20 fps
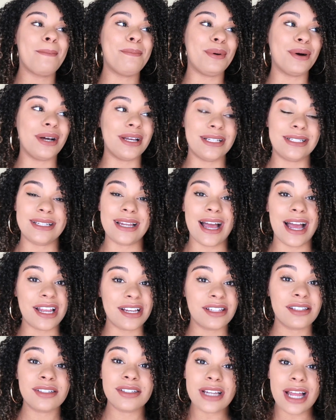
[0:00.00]
But
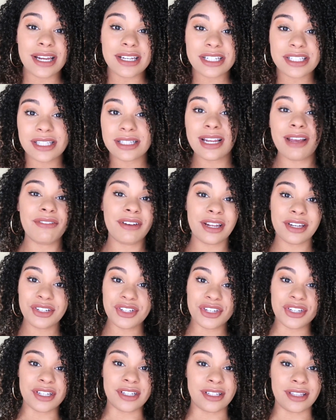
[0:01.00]
I just didn't have
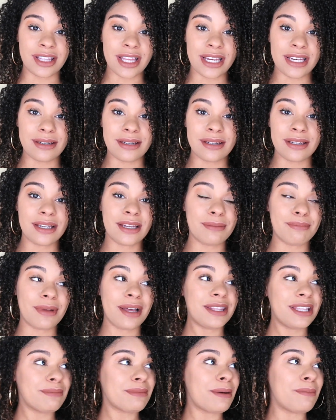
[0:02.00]
energy, and
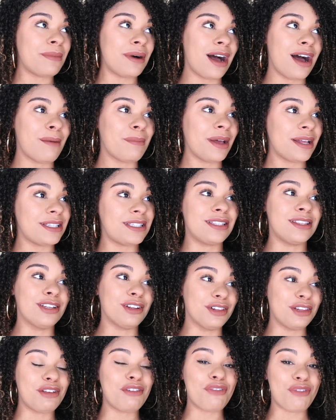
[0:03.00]
I think my mom had to
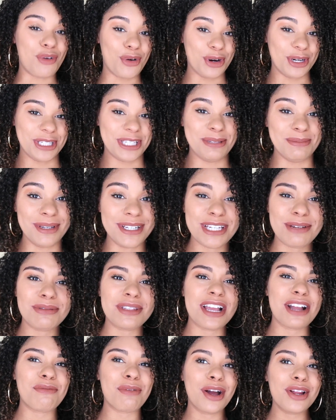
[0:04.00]
literally force me. She
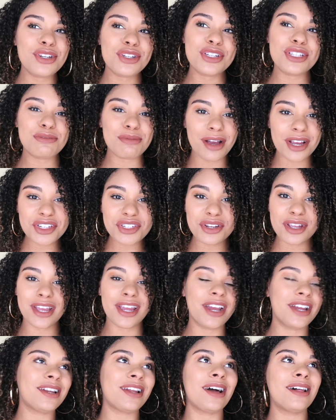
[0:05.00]
was like, why don't you just wash your
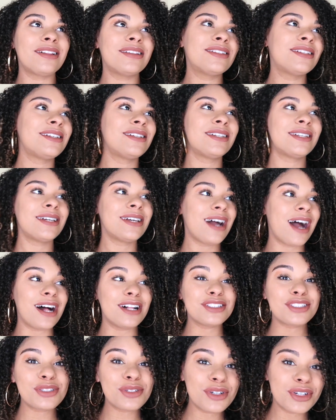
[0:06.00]
hair and
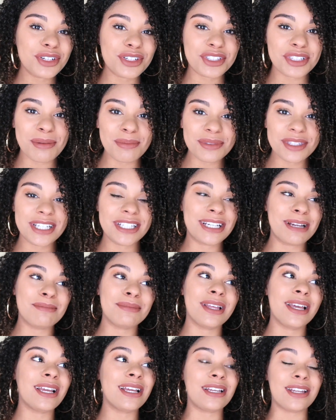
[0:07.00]
I'll do it or something? And
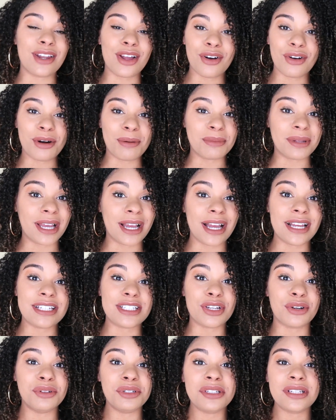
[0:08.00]
I'm like, no. I'm like, I
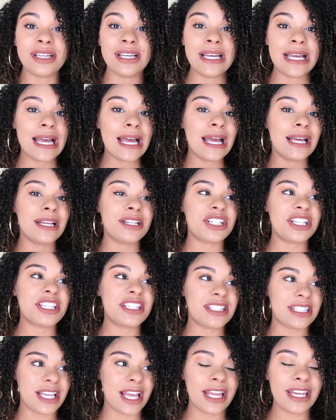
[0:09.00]
don't.
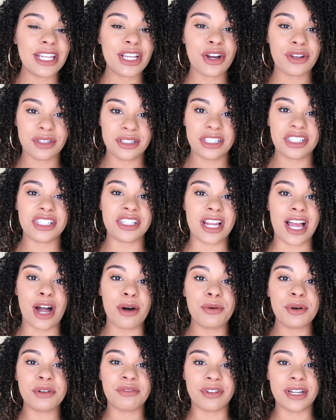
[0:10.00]
Just standing under the
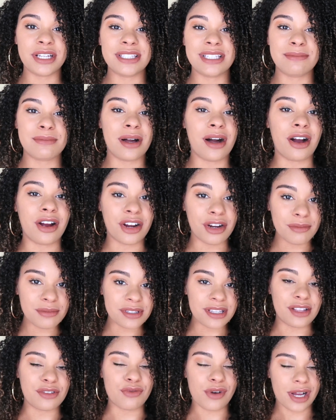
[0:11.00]
shower and raising my
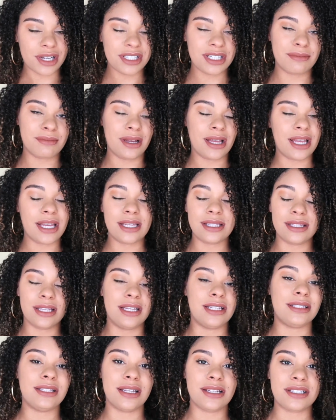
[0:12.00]
arms and washing my head
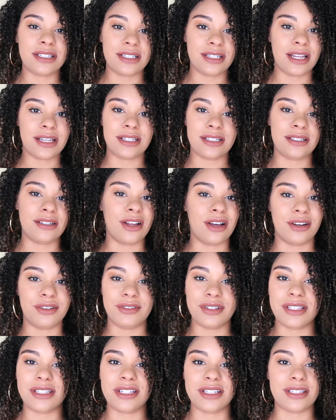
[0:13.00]
like that,
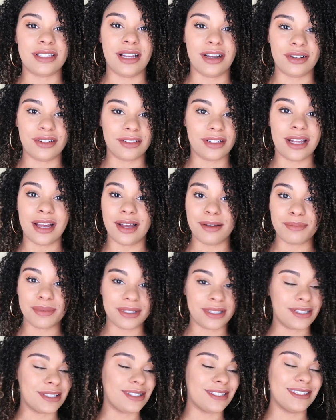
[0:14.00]
no, it's just not going to
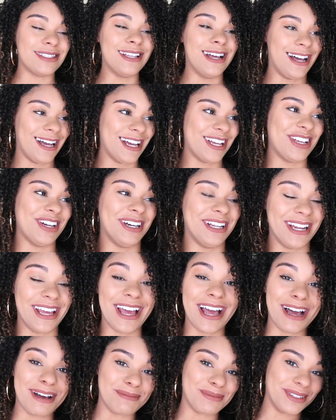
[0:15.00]
happen. It's not going
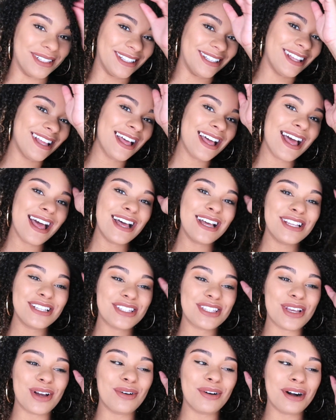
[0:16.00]
to happen.
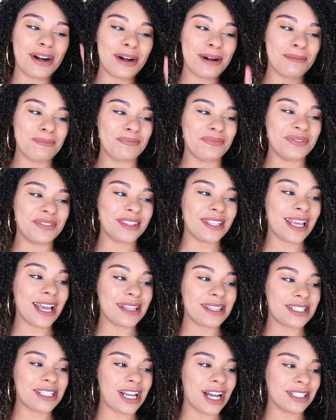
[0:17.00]
So
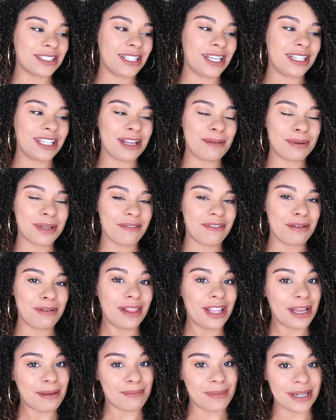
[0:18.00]
yeah, the doctor ended up giving
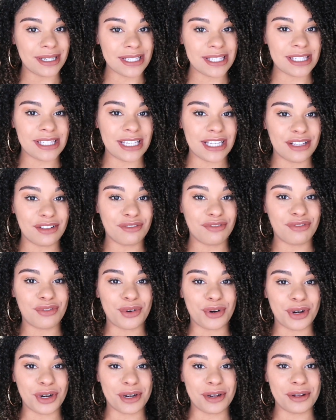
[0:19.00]
me like medicine
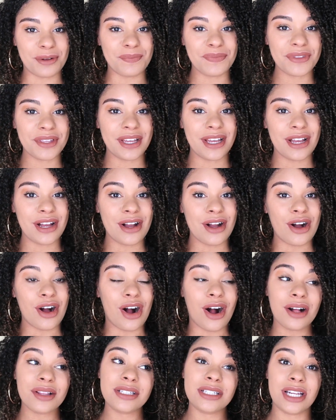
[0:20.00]
for
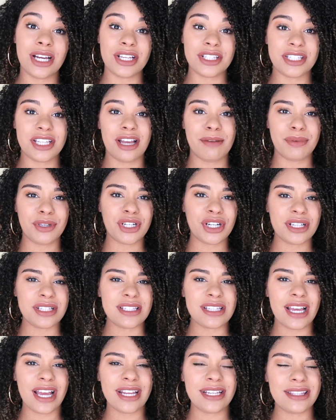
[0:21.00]
all the nausea,
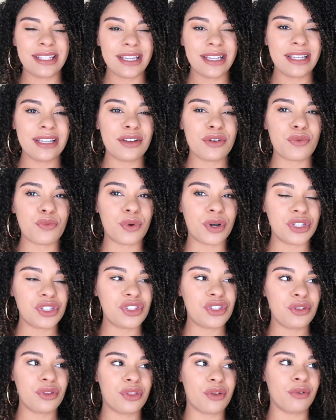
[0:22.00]
because I think
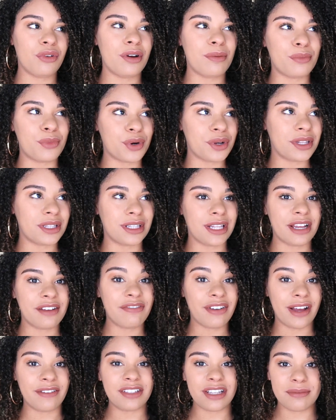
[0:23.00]
once you throw up more than
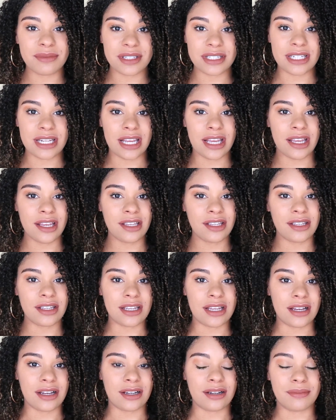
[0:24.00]
like 5 times a day,
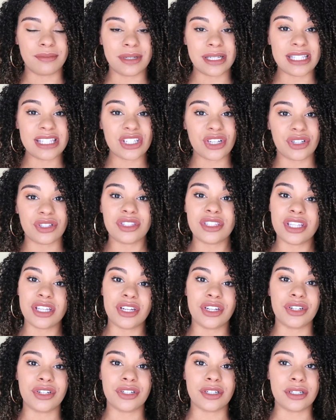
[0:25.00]
it's
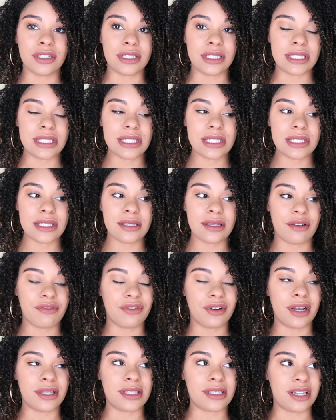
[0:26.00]
considered, I
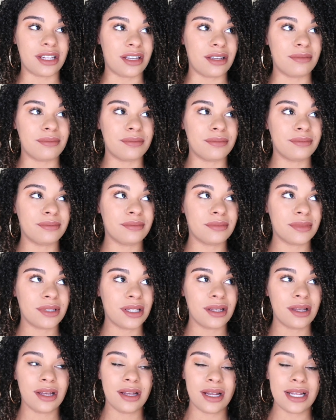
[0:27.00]
forgot the name.
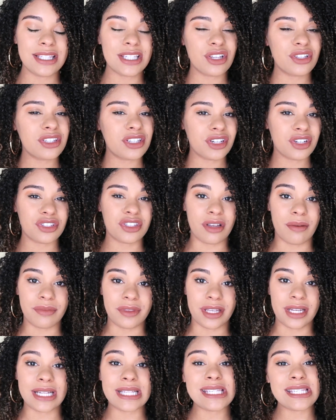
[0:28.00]
It's considered
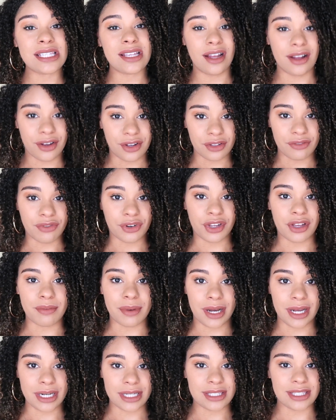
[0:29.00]
something. It's not good for your
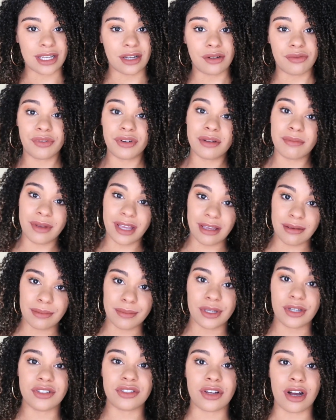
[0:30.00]
body. It's not good for the
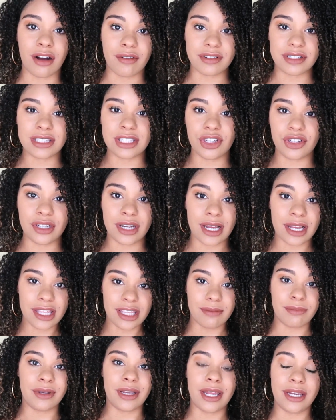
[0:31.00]
baby because obviously you're
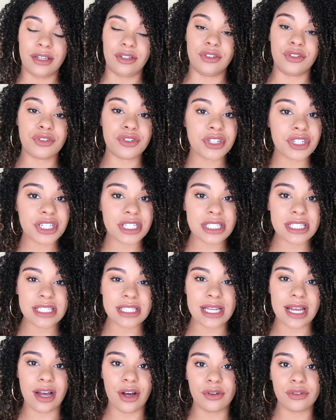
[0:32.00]
not keeping any nutrition
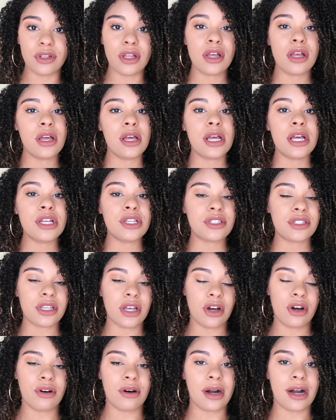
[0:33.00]
down.
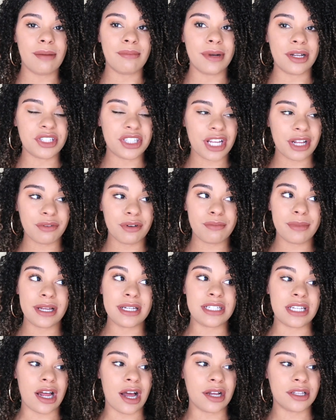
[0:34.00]
So I checked with
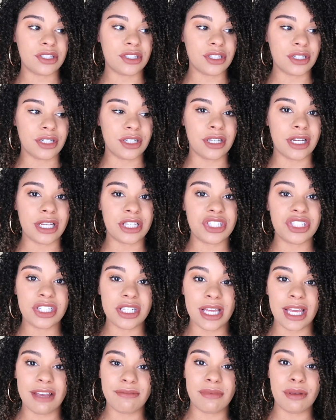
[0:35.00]
my doctor and
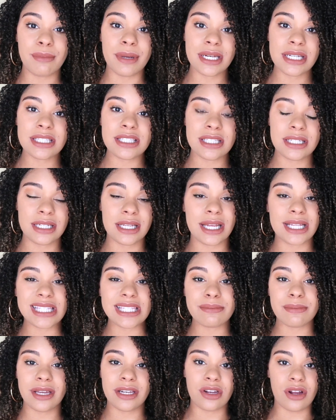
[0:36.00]
she gave me medicine
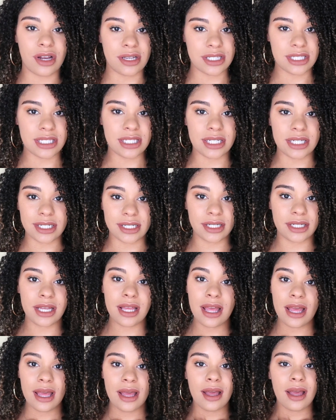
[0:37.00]
against my
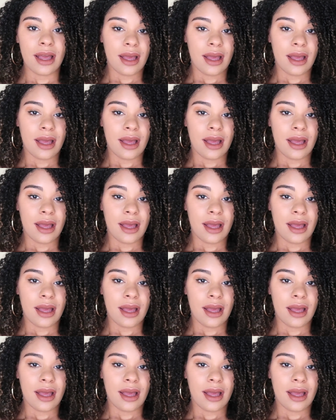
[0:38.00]
nausea.